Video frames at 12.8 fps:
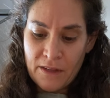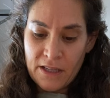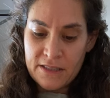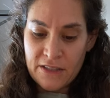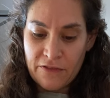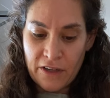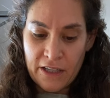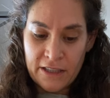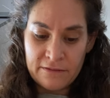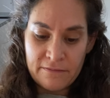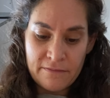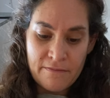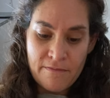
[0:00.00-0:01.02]

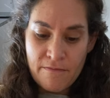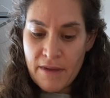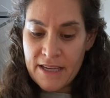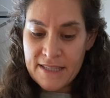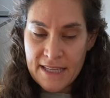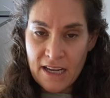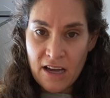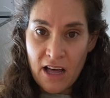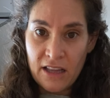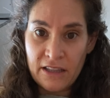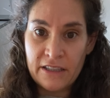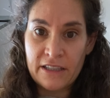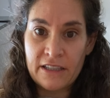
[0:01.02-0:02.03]
different mixing
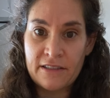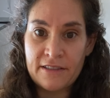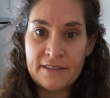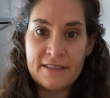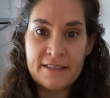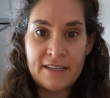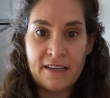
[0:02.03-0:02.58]
colors.